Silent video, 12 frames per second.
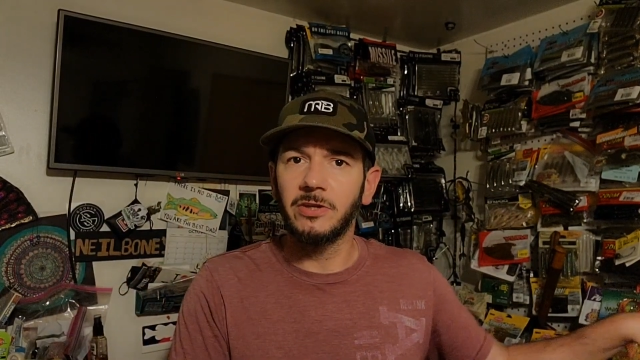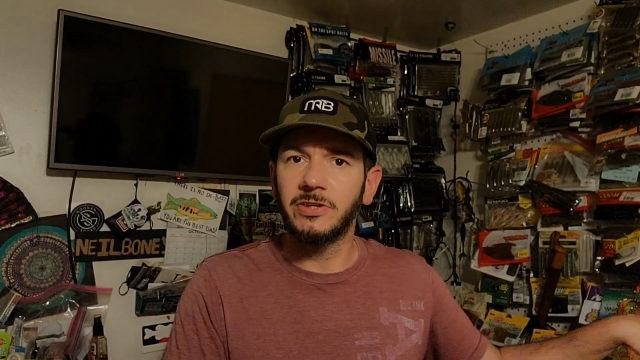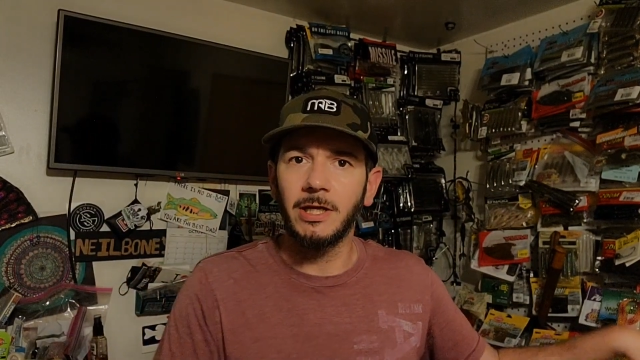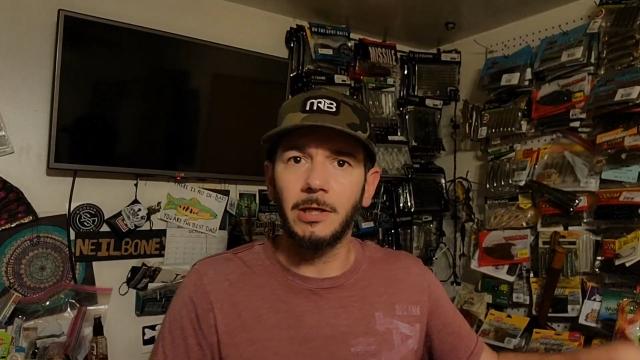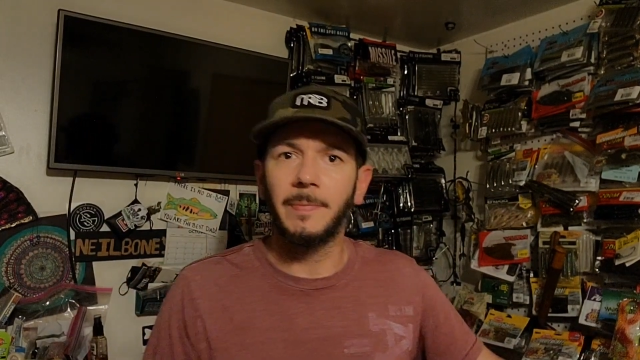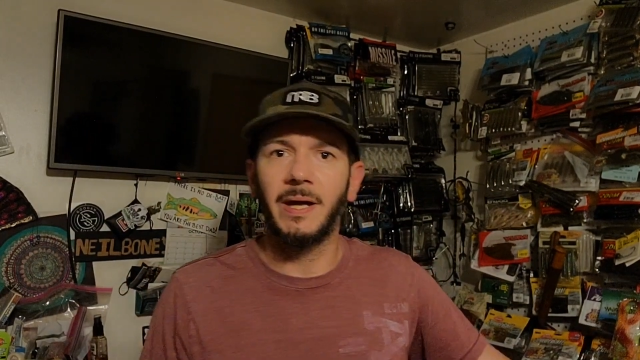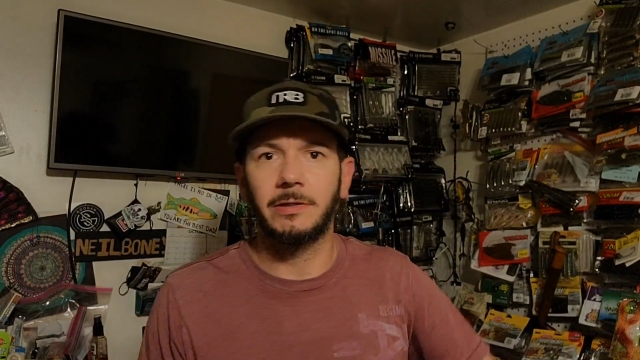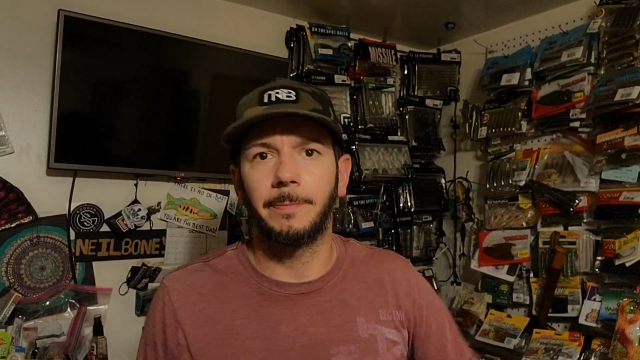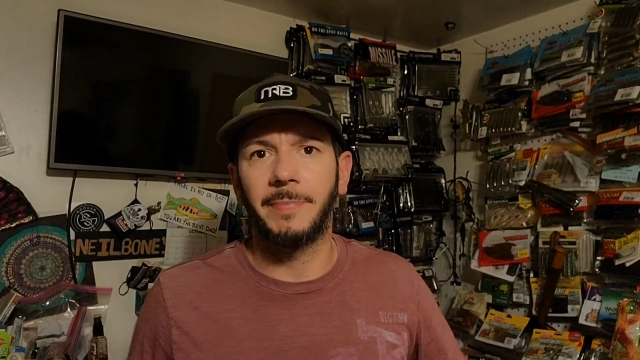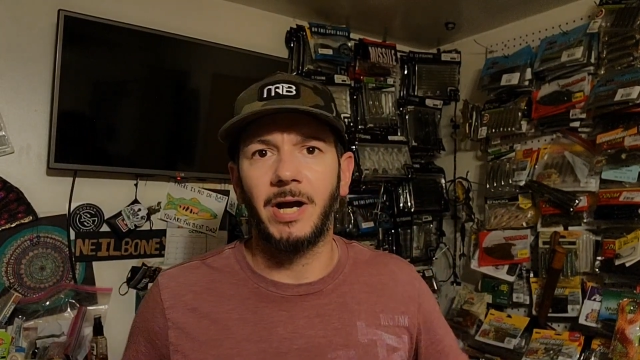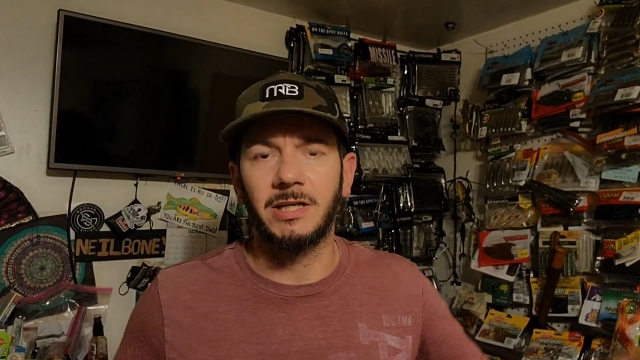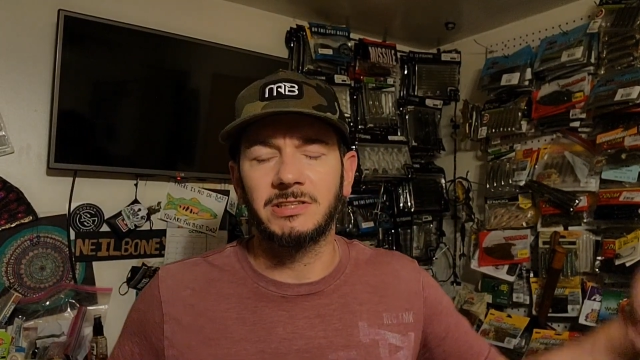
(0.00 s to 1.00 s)
me know what you think
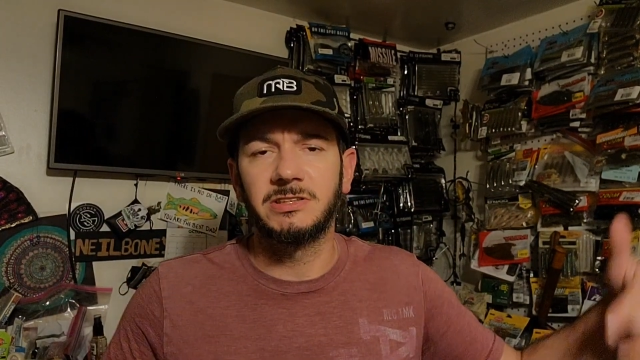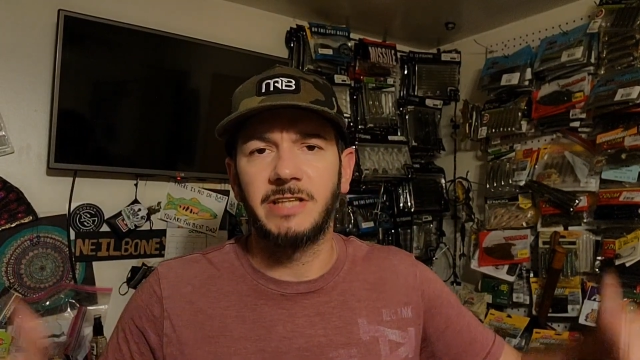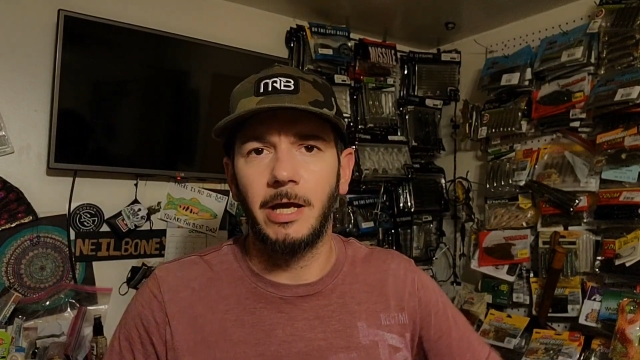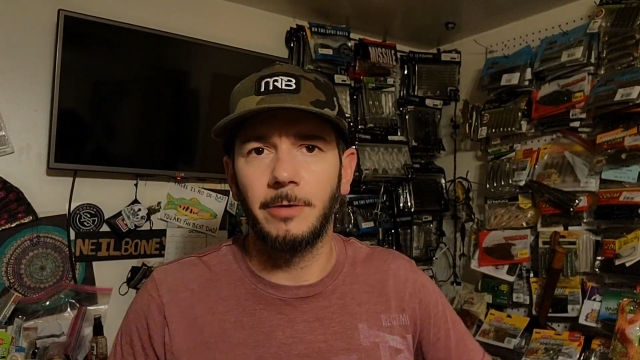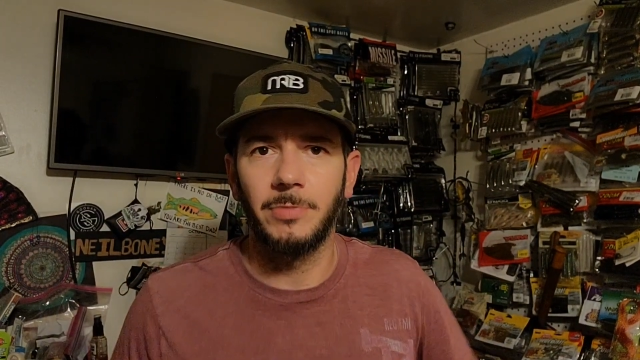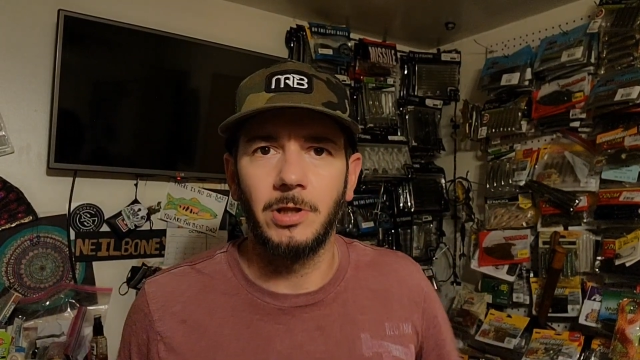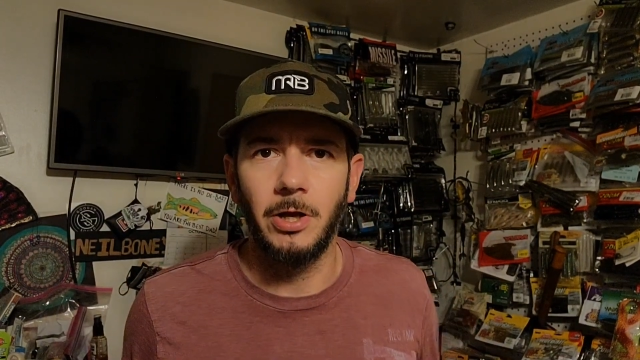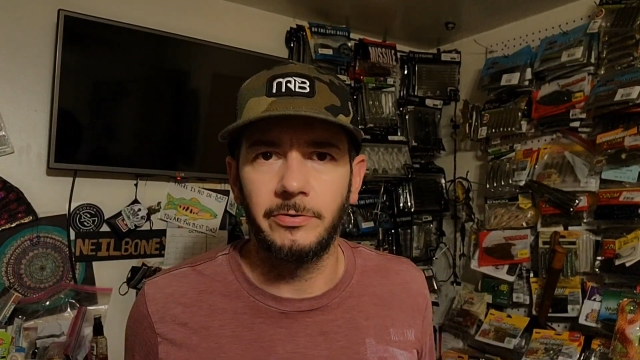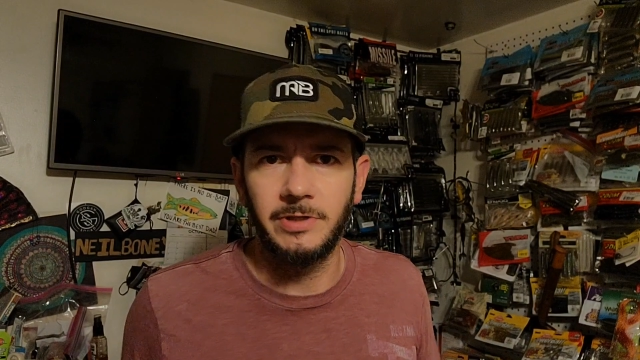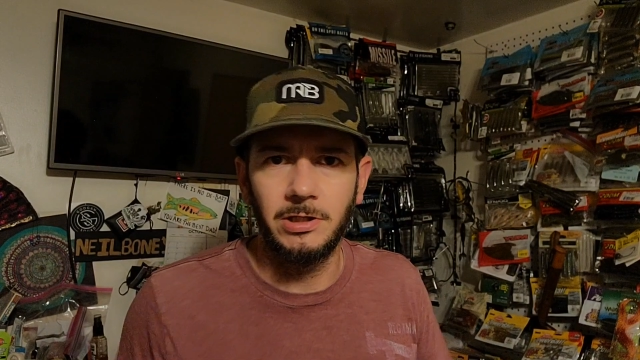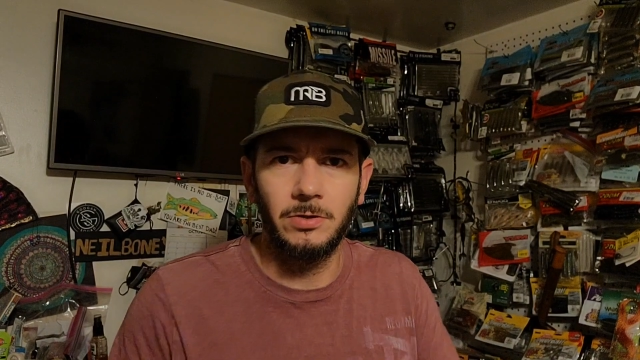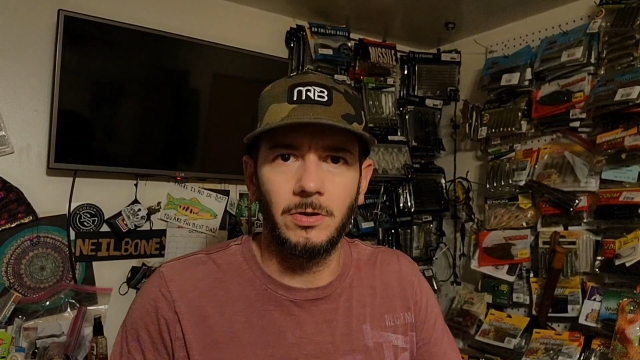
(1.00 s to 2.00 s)
about the box
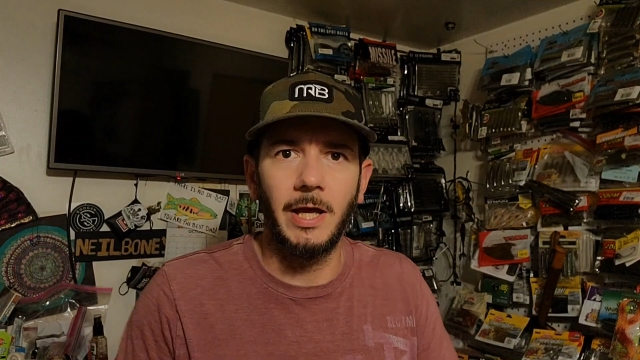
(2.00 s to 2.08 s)
down below.